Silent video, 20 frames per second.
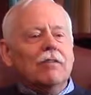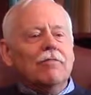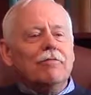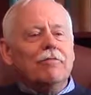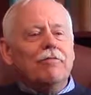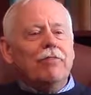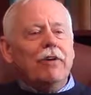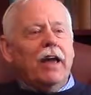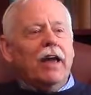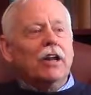
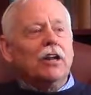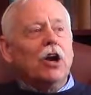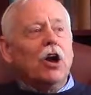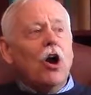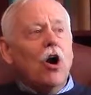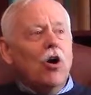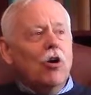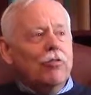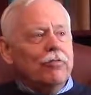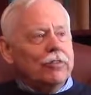Van
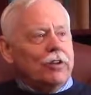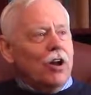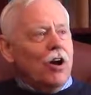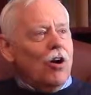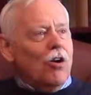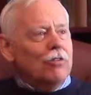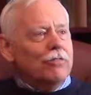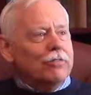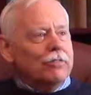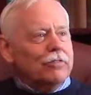
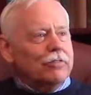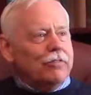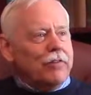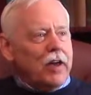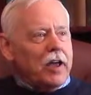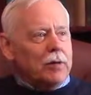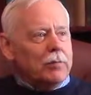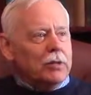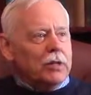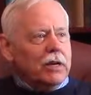Covenhoven
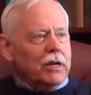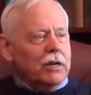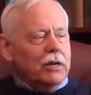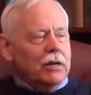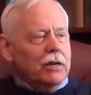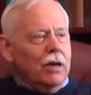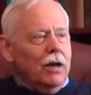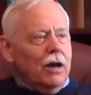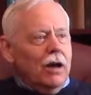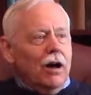family,
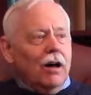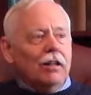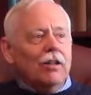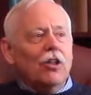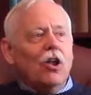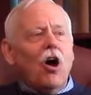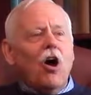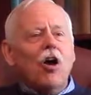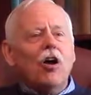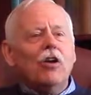a
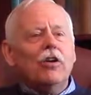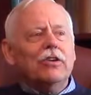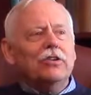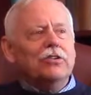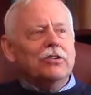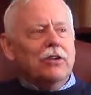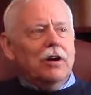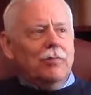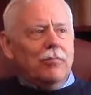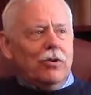large
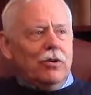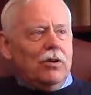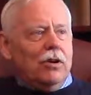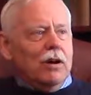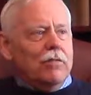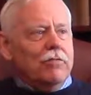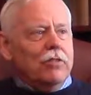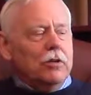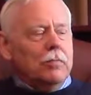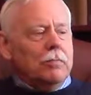number
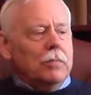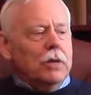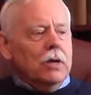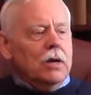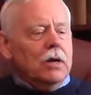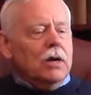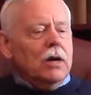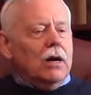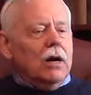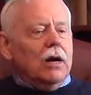of them,
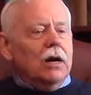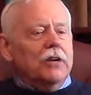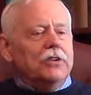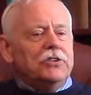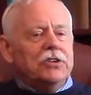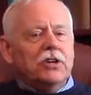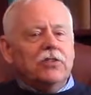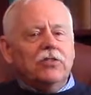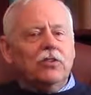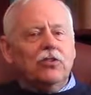
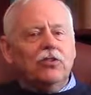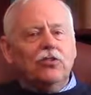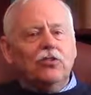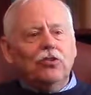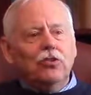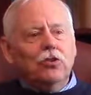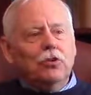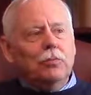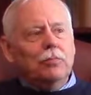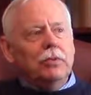just
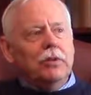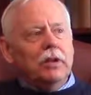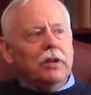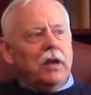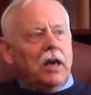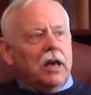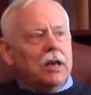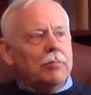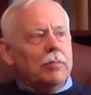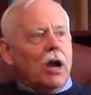assumed the
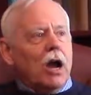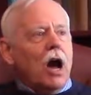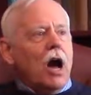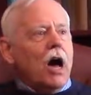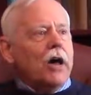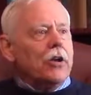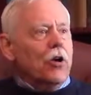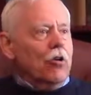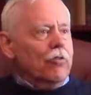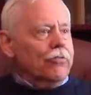name
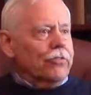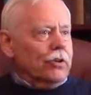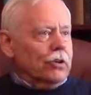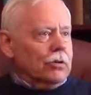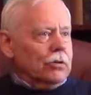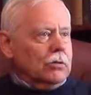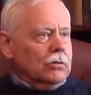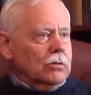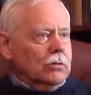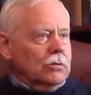Conover.
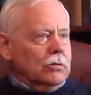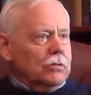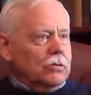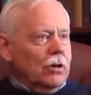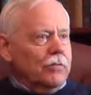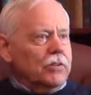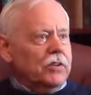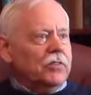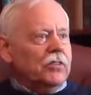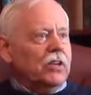So
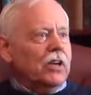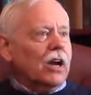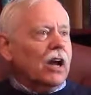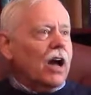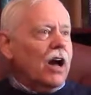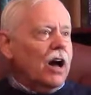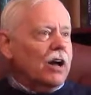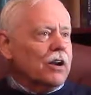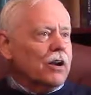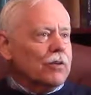if you see a
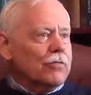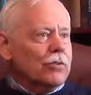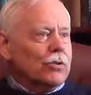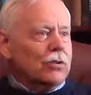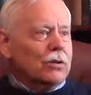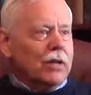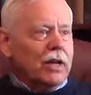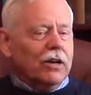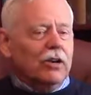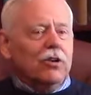
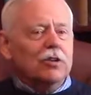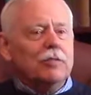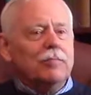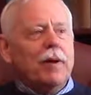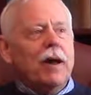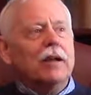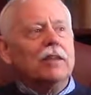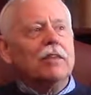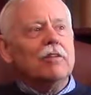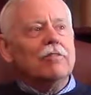Conover, that goes
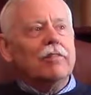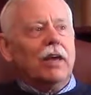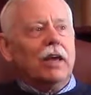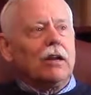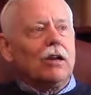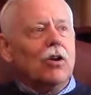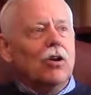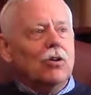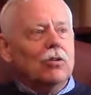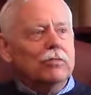back to
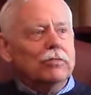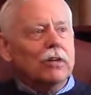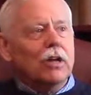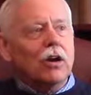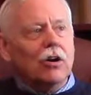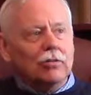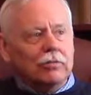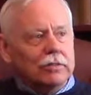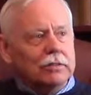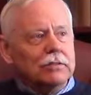Van
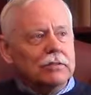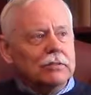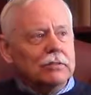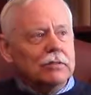Covenhoven.